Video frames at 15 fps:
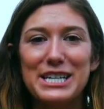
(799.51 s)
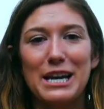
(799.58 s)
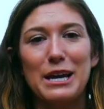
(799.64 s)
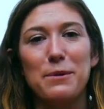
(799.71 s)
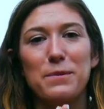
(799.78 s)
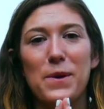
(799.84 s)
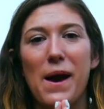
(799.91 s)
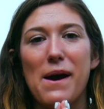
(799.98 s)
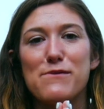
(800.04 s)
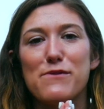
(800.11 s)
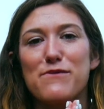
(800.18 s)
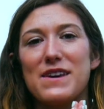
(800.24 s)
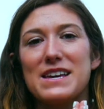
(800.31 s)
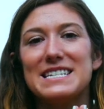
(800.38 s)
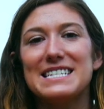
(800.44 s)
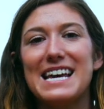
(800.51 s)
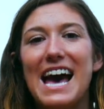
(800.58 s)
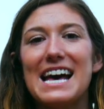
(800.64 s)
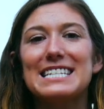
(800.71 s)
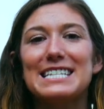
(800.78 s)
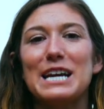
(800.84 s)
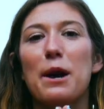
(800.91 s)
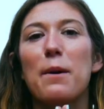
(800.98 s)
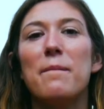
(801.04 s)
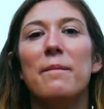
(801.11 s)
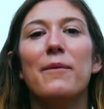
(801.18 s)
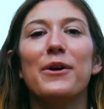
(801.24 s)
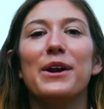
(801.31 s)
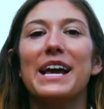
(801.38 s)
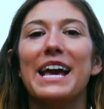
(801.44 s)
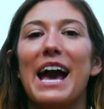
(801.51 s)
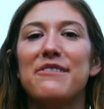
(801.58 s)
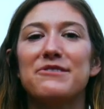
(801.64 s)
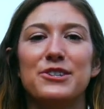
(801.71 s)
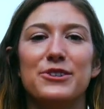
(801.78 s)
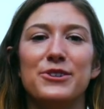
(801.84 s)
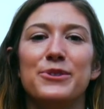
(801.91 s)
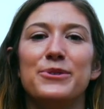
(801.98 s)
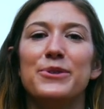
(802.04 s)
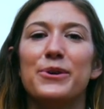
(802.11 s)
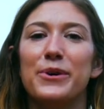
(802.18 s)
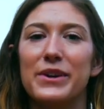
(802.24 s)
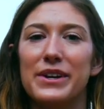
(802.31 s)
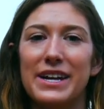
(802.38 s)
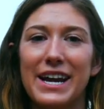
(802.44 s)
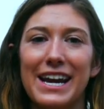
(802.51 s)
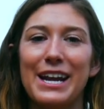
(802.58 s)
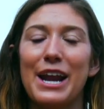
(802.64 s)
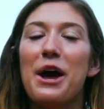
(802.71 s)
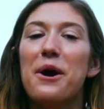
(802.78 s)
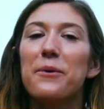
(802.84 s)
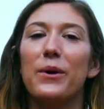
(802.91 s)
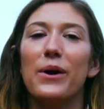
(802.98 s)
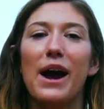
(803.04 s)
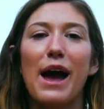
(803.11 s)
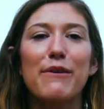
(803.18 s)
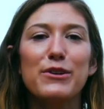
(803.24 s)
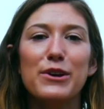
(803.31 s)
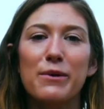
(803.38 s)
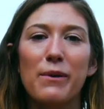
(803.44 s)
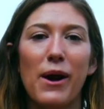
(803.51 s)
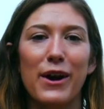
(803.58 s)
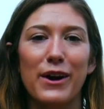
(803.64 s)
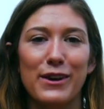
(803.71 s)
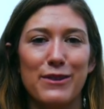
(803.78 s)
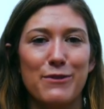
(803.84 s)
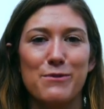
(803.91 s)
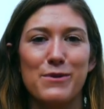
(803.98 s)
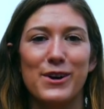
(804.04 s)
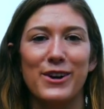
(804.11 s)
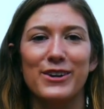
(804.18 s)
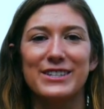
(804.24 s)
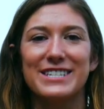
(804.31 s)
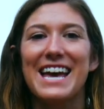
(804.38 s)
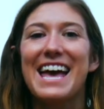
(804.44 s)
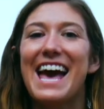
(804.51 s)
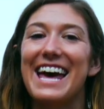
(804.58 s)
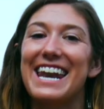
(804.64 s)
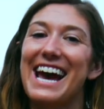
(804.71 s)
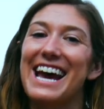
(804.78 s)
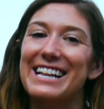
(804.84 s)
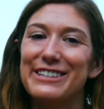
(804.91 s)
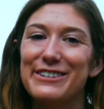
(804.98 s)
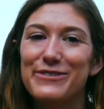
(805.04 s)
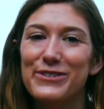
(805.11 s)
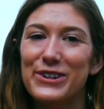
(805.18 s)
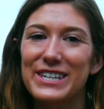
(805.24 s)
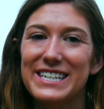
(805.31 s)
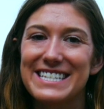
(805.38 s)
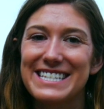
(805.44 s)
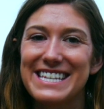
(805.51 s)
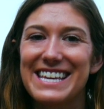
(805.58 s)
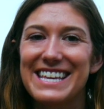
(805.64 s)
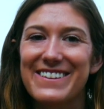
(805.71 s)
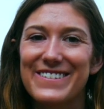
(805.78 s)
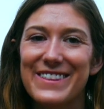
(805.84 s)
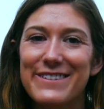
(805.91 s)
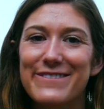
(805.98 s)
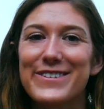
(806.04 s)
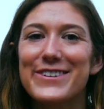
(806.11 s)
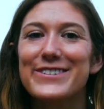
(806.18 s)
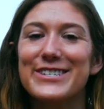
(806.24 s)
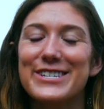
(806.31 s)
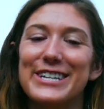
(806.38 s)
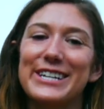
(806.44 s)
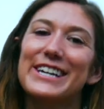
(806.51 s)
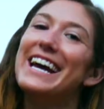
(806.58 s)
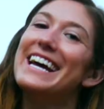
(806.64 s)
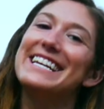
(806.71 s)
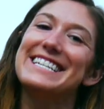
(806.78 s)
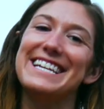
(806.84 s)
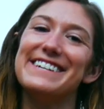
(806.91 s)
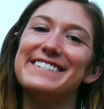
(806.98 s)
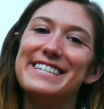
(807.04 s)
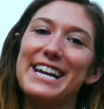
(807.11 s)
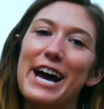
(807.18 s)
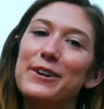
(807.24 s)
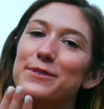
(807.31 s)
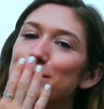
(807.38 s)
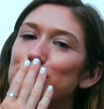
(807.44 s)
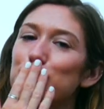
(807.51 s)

I hope you have a fantastic morning, afternoon, or night, wherever you are in the world, and I look forward to seeing you in the future. Ciao, ciao.